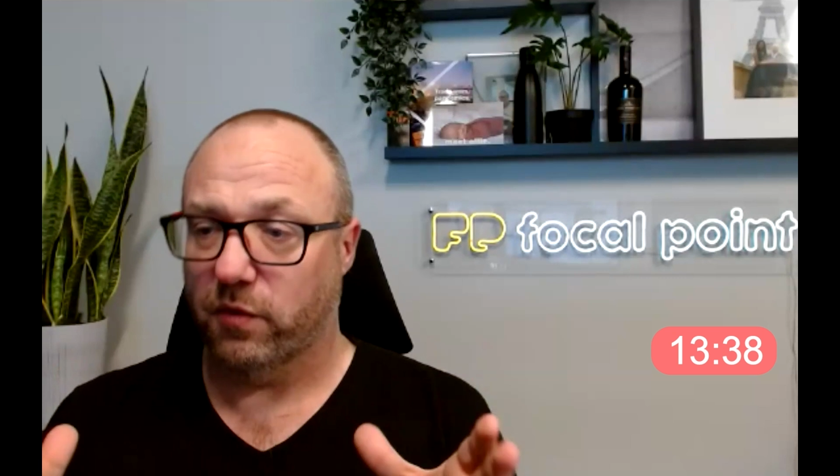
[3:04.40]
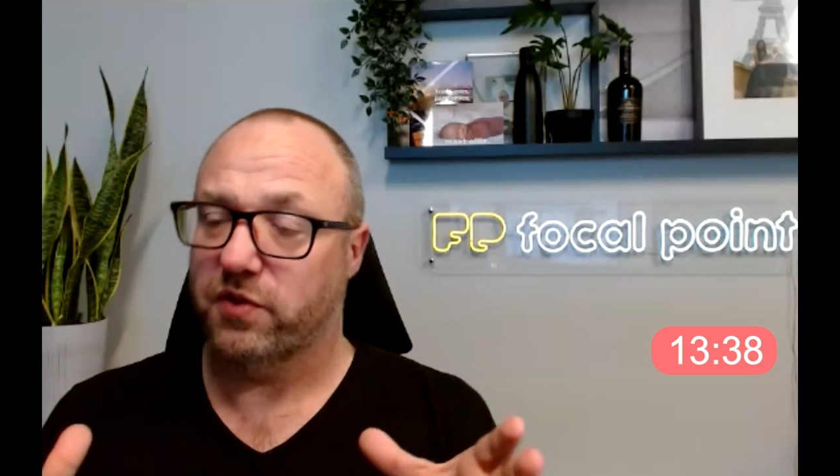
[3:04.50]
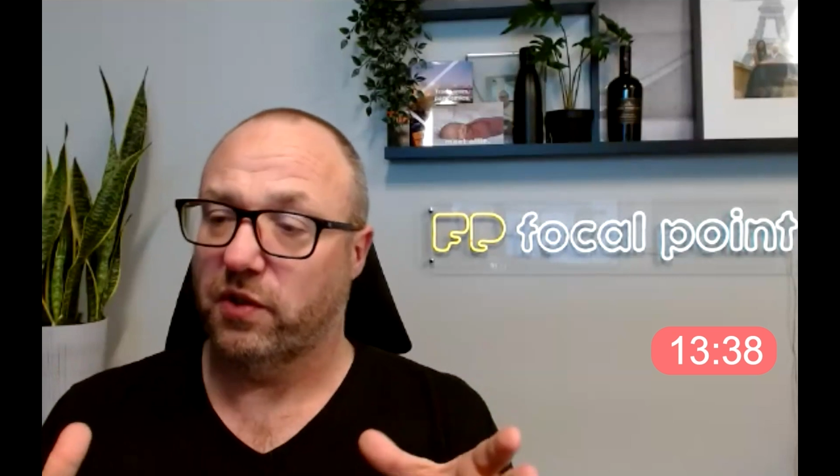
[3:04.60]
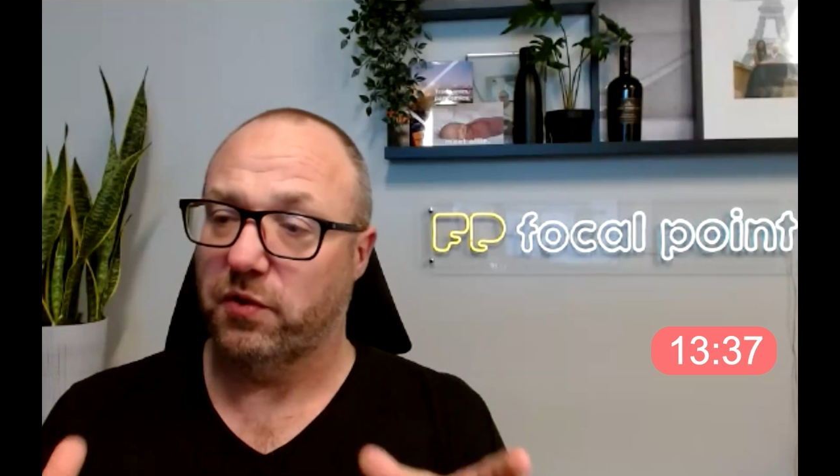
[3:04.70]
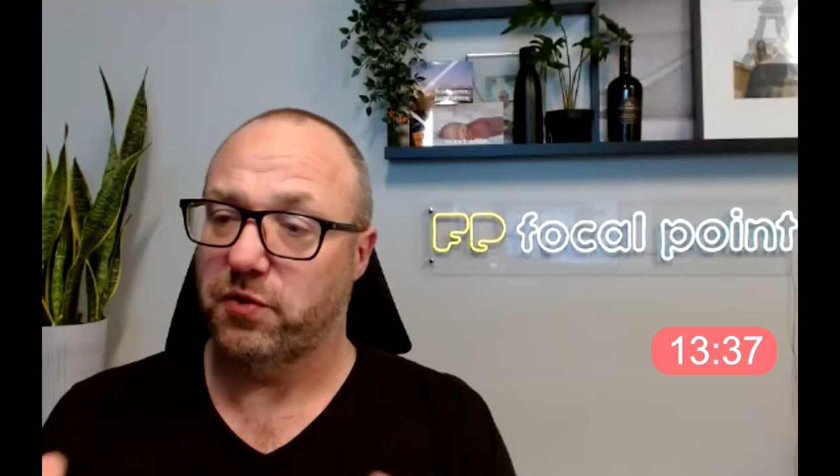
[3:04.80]

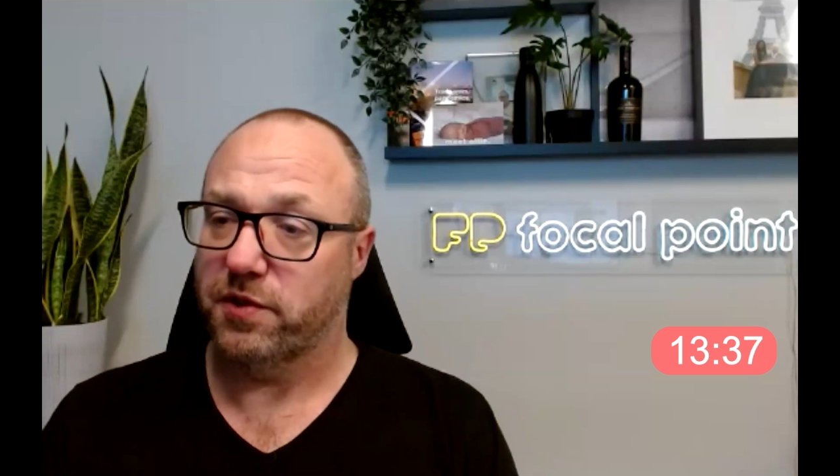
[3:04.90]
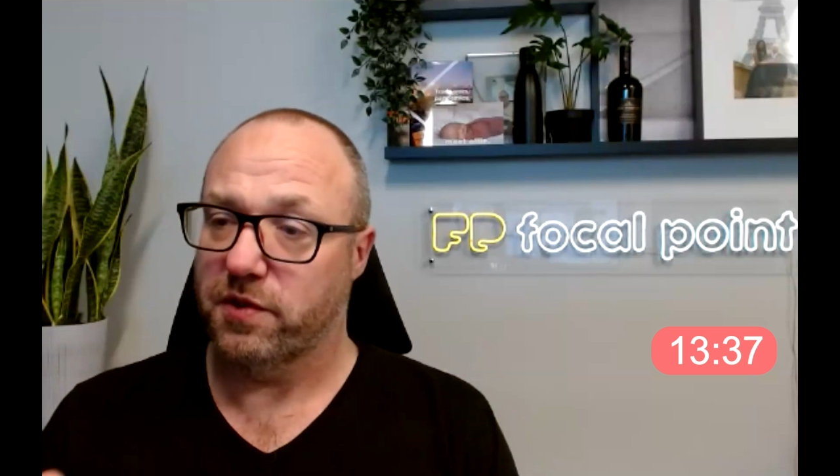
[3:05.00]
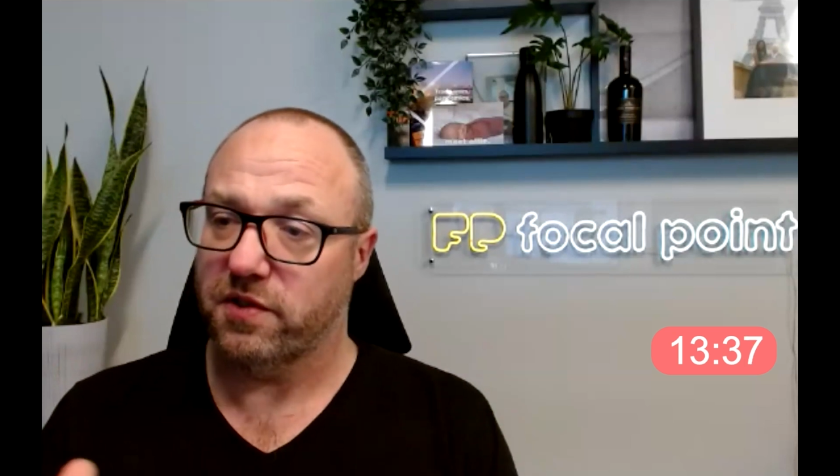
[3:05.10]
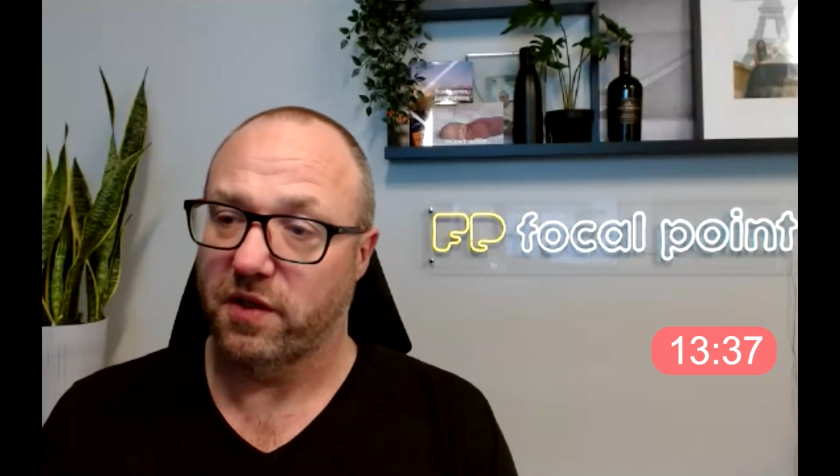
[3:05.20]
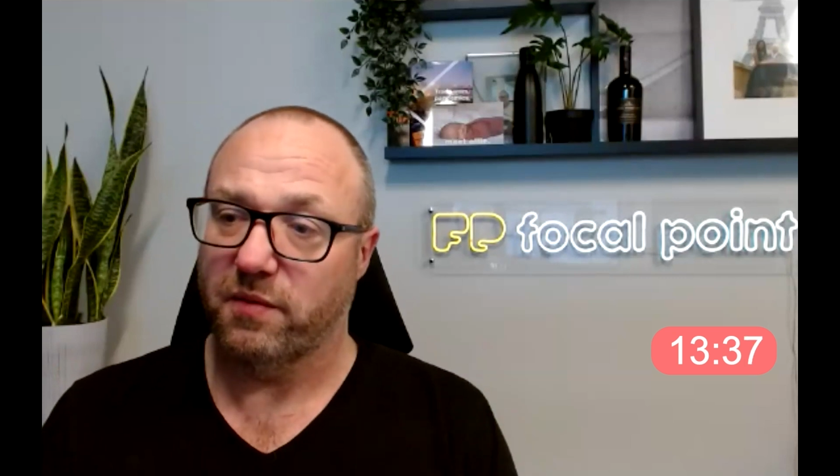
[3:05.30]
those
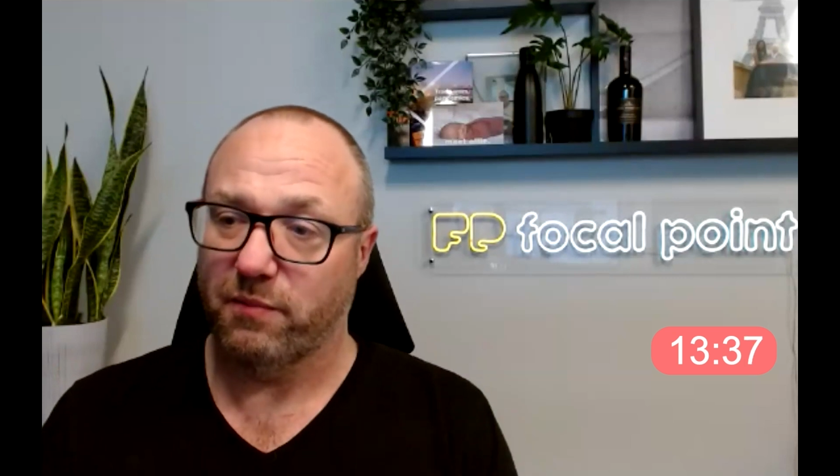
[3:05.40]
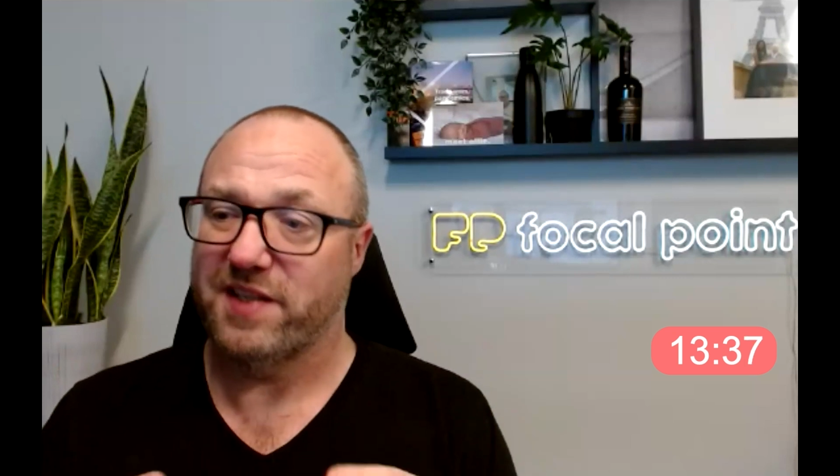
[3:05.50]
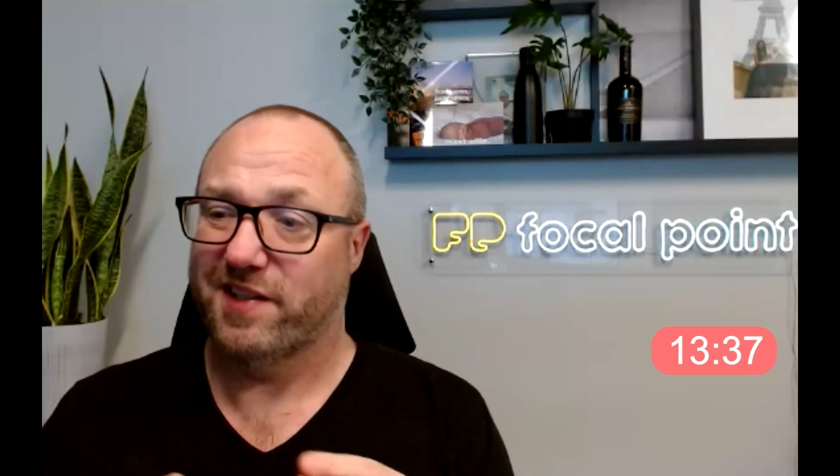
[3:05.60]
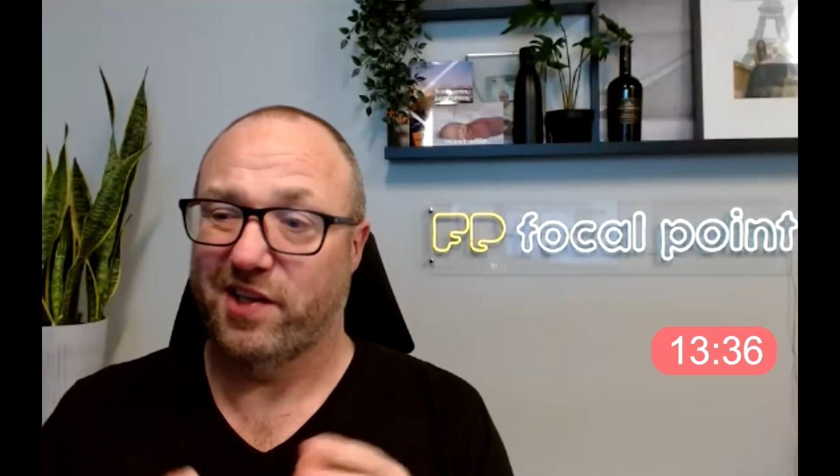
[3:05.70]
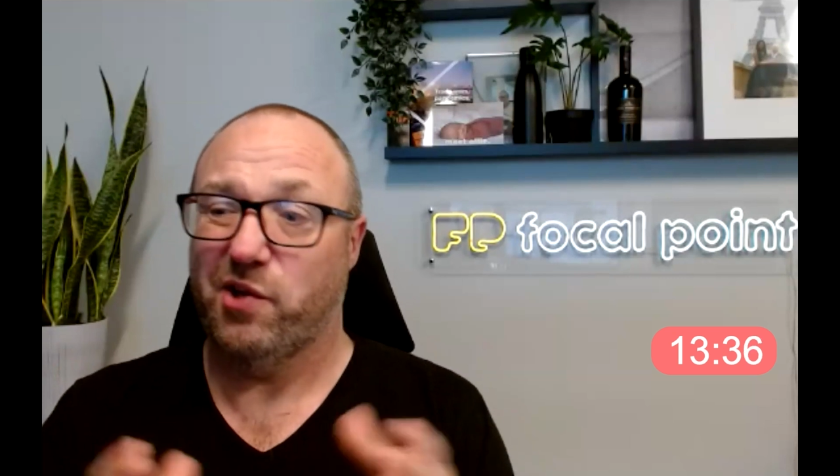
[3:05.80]
solutions and
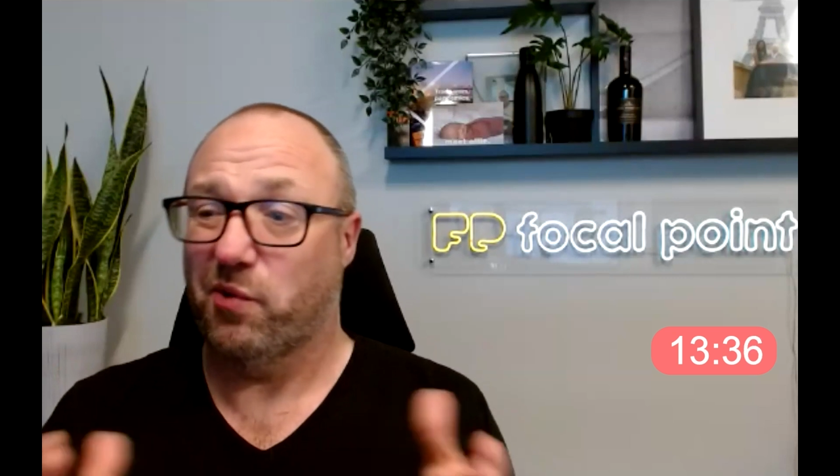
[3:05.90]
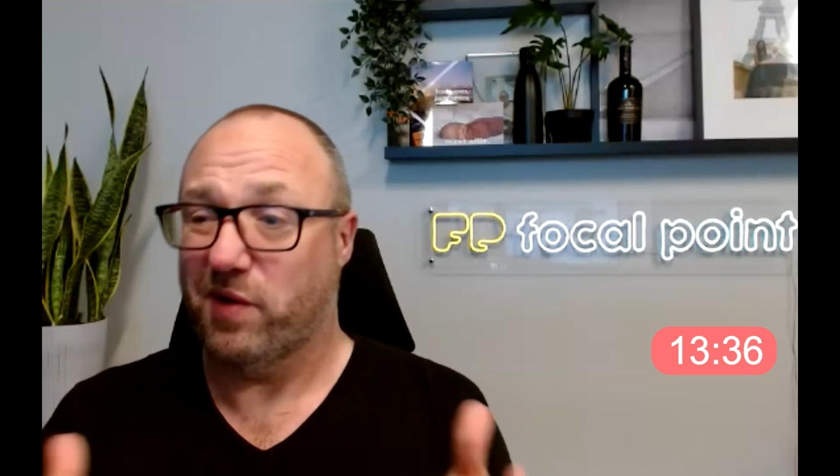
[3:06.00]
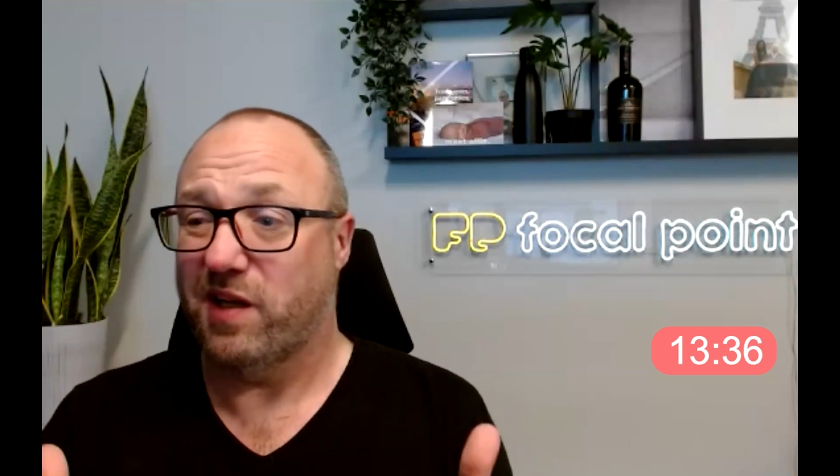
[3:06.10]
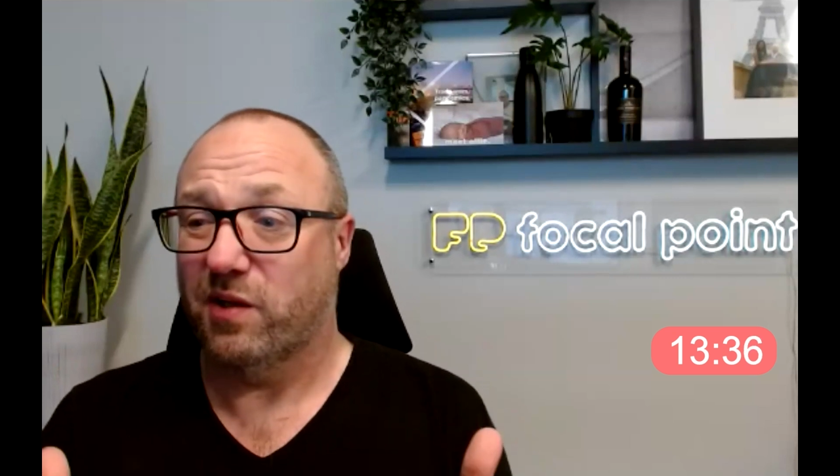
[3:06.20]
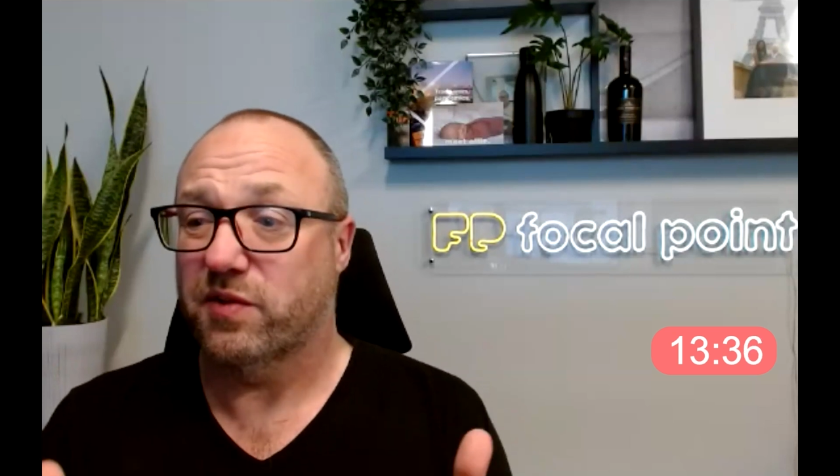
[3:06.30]
basically say you don't
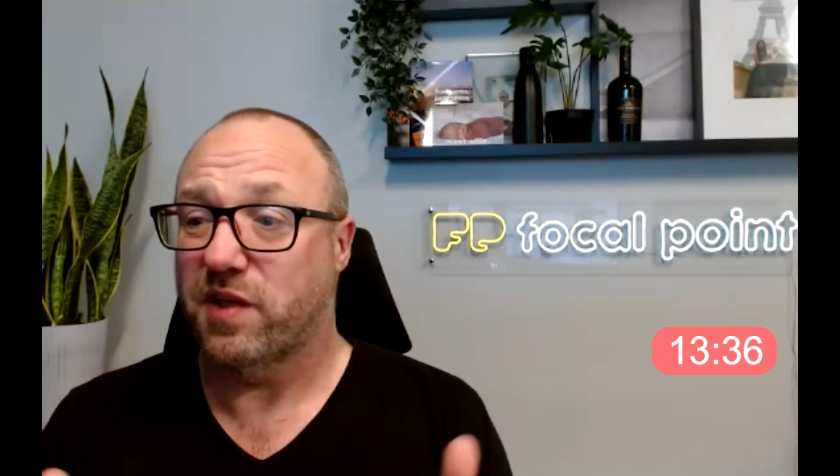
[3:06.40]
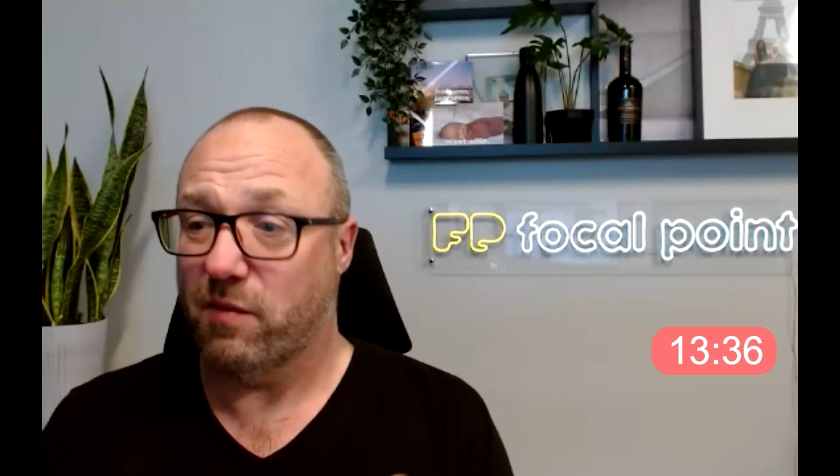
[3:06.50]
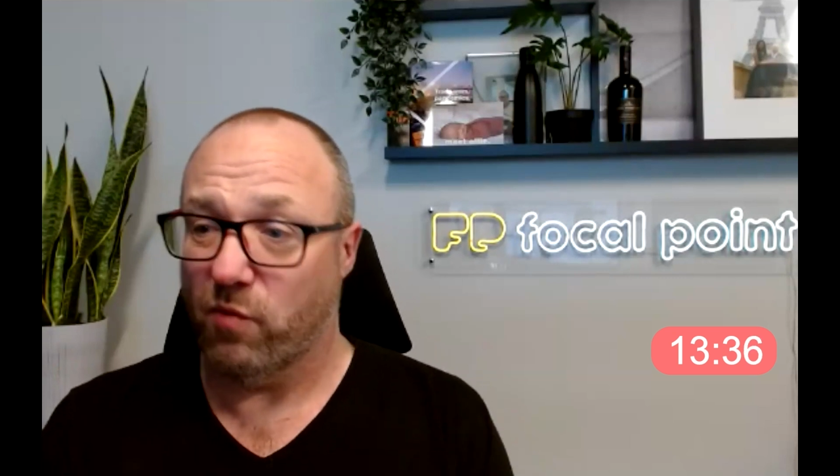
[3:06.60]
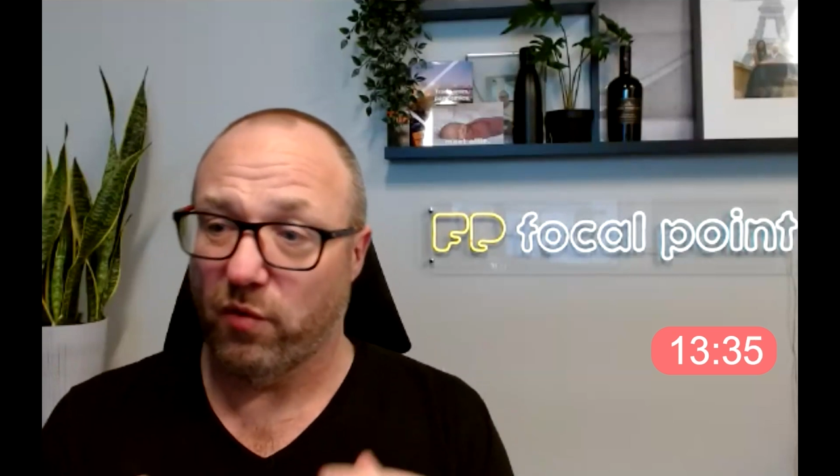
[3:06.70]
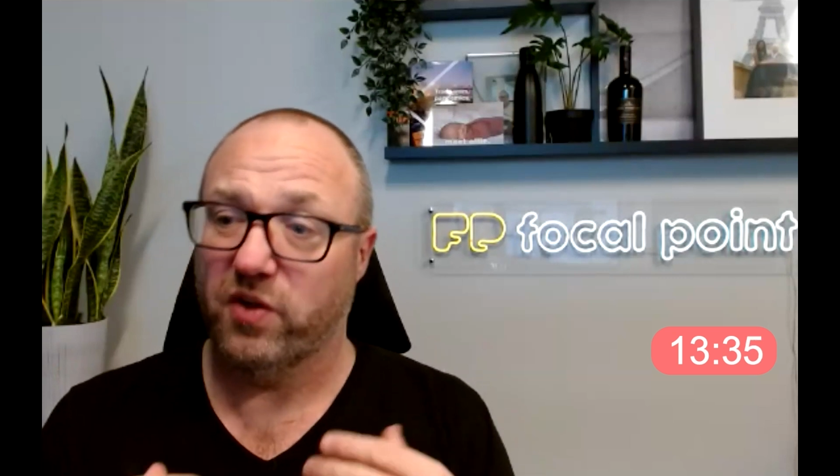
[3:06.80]
need those
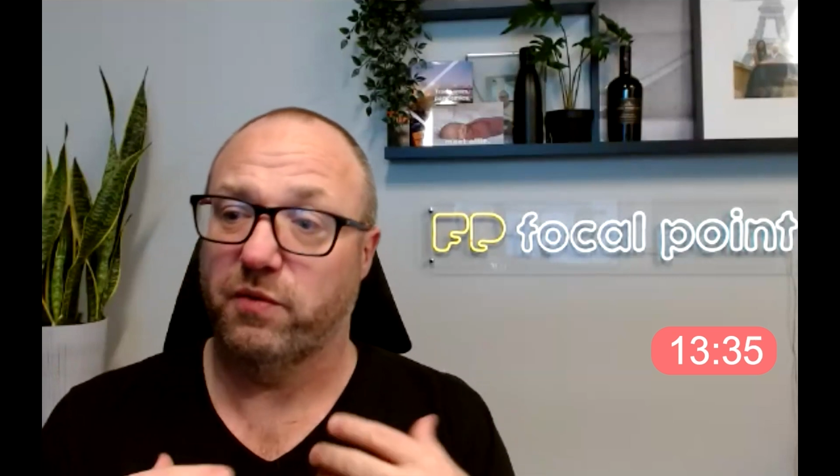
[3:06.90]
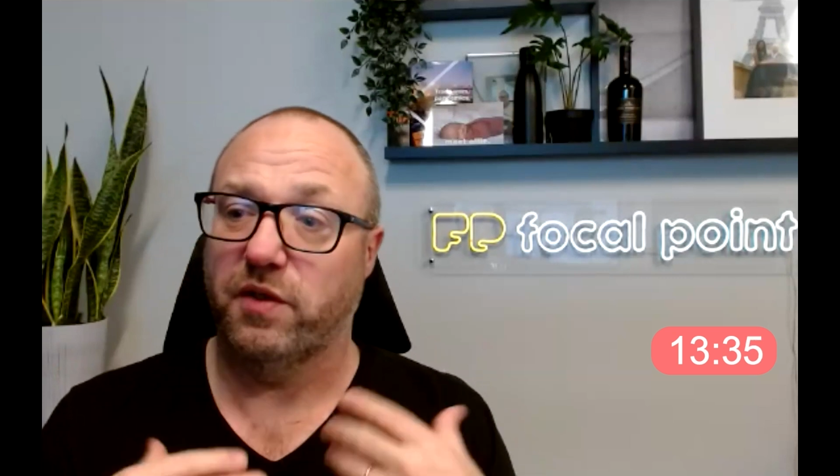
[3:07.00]
anymore because